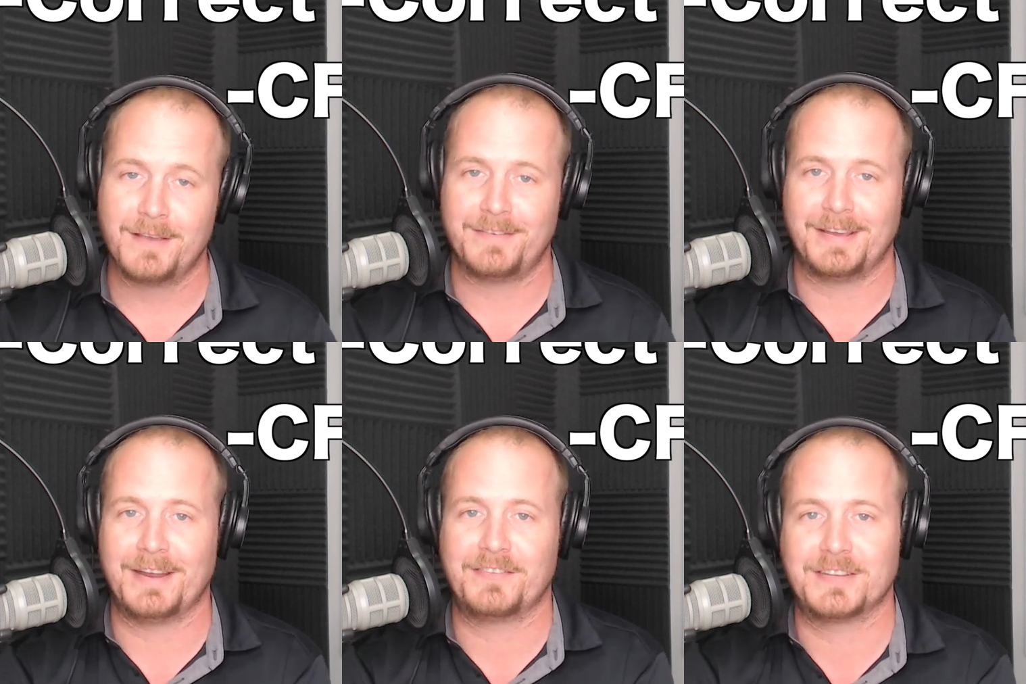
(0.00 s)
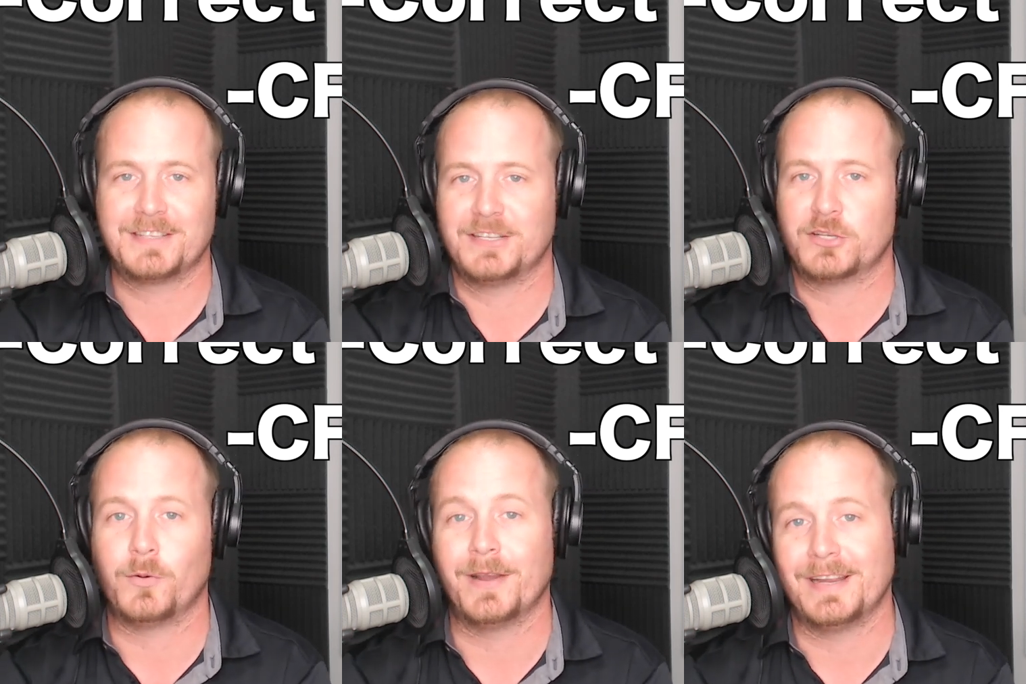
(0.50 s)
fan efficacy
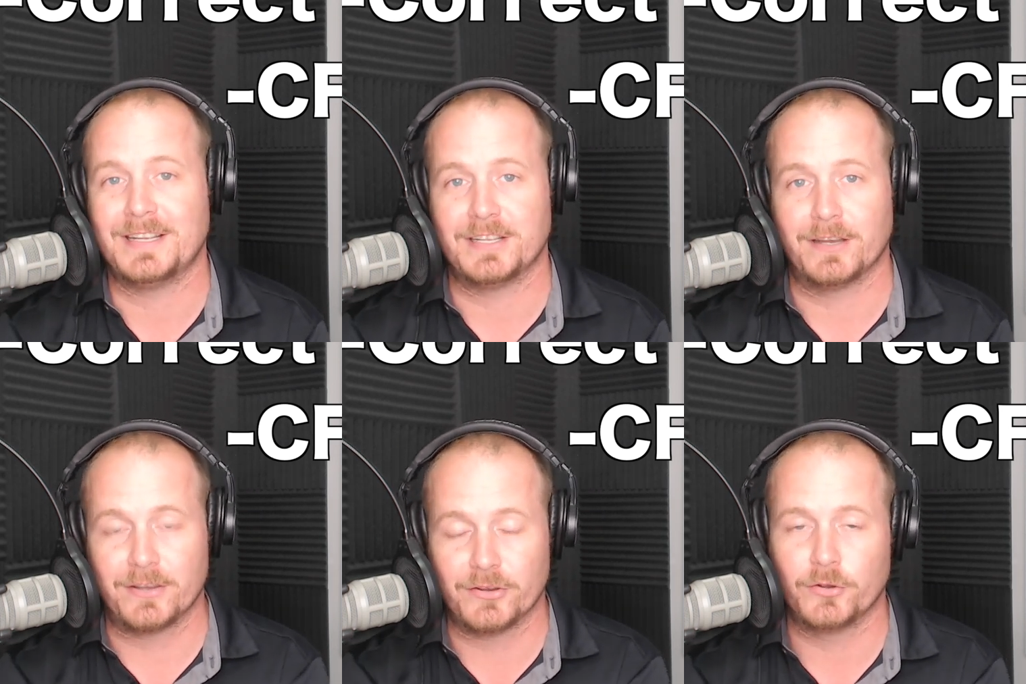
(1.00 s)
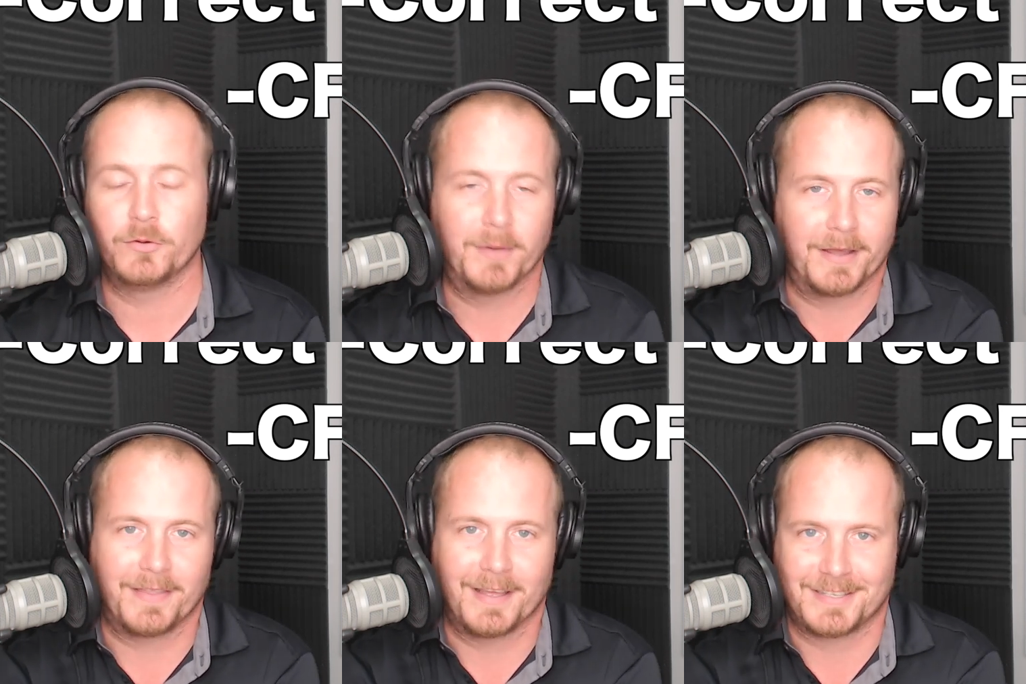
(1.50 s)
is quite easy to do,
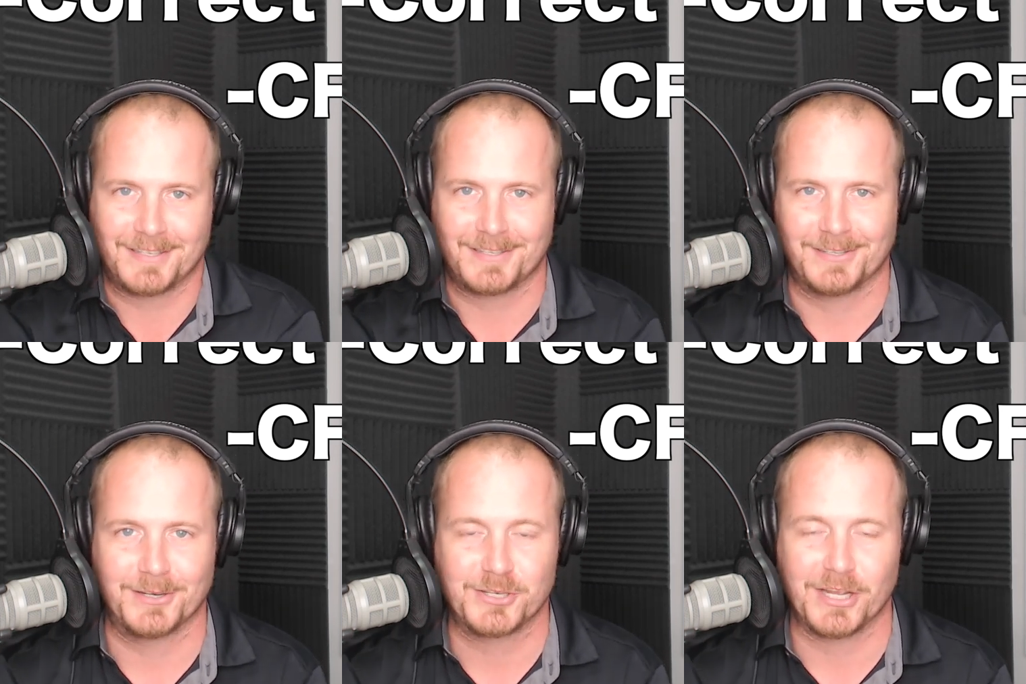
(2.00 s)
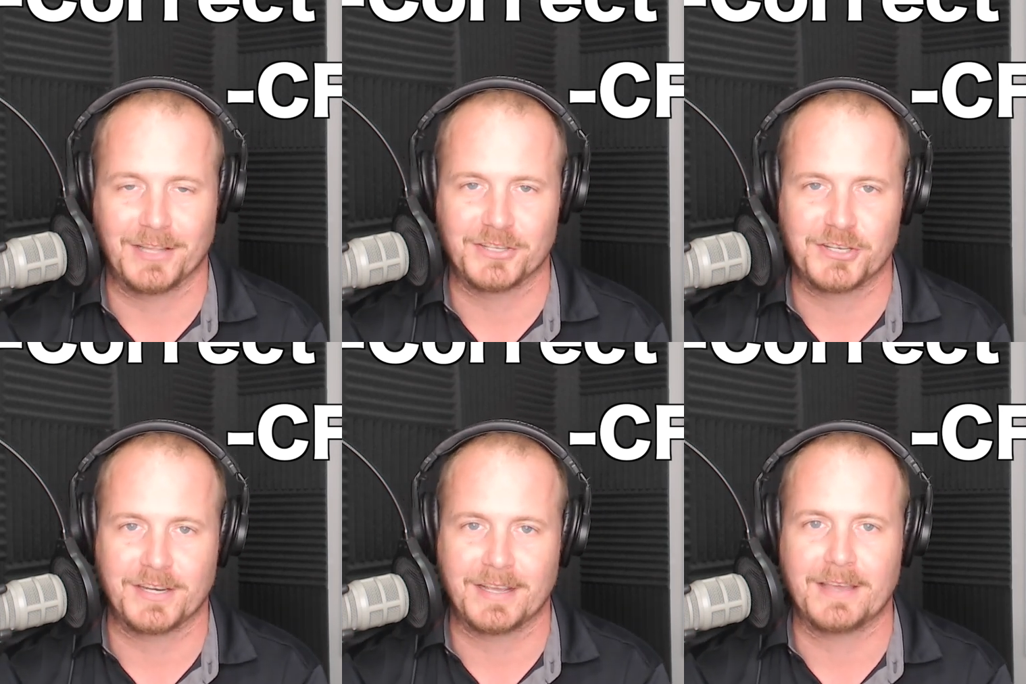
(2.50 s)
but that's you know,
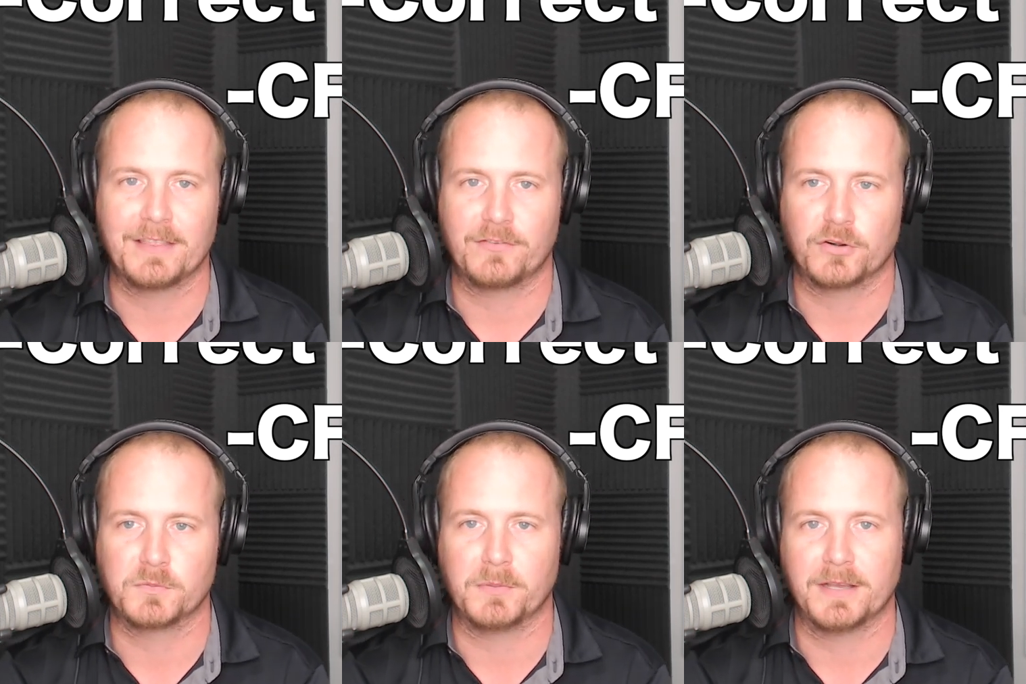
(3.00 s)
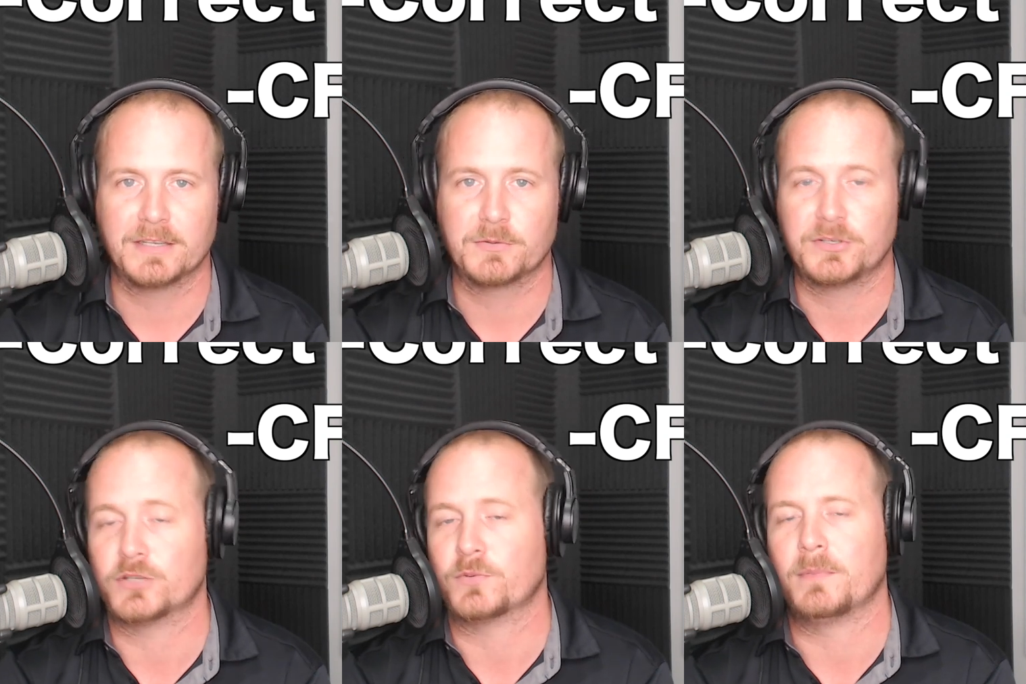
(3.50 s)
challenging to get in the first place,
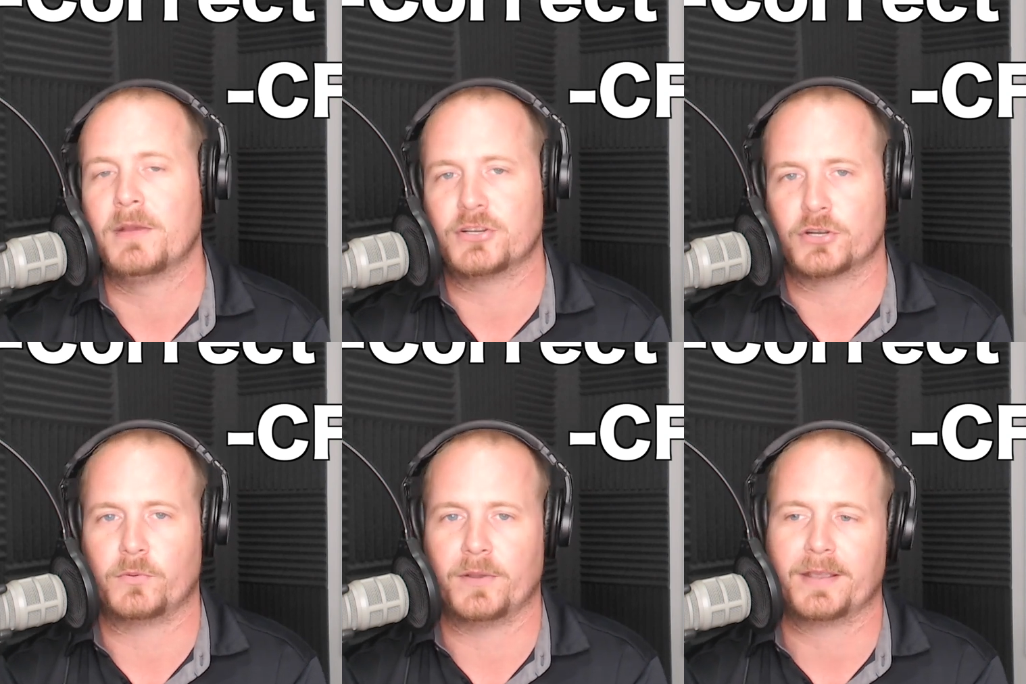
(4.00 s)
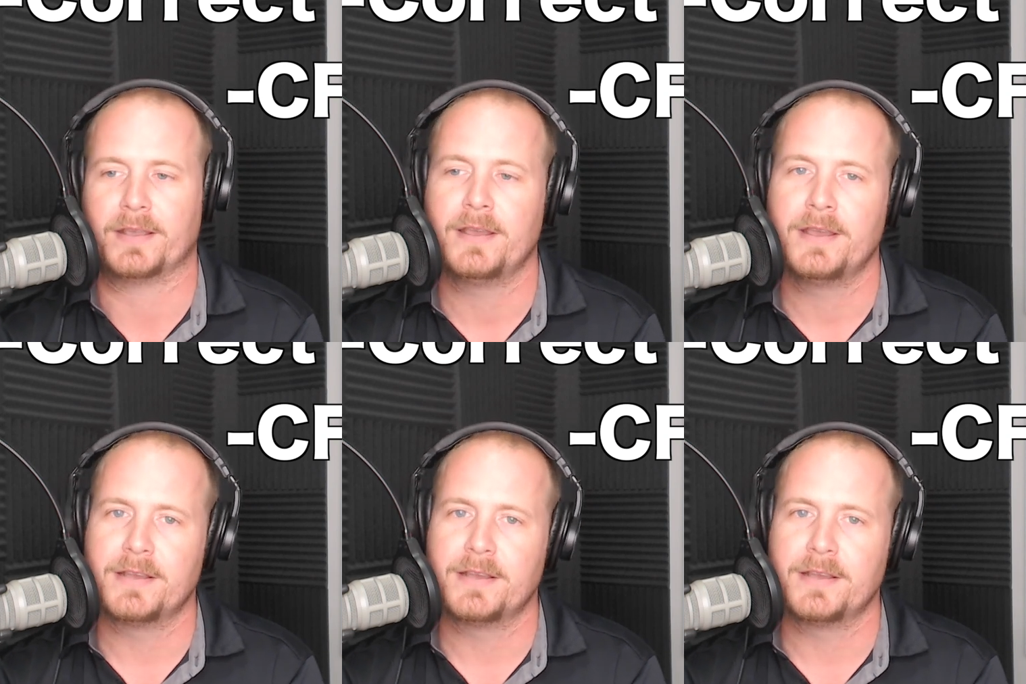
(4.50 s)
which is where MeasureQuick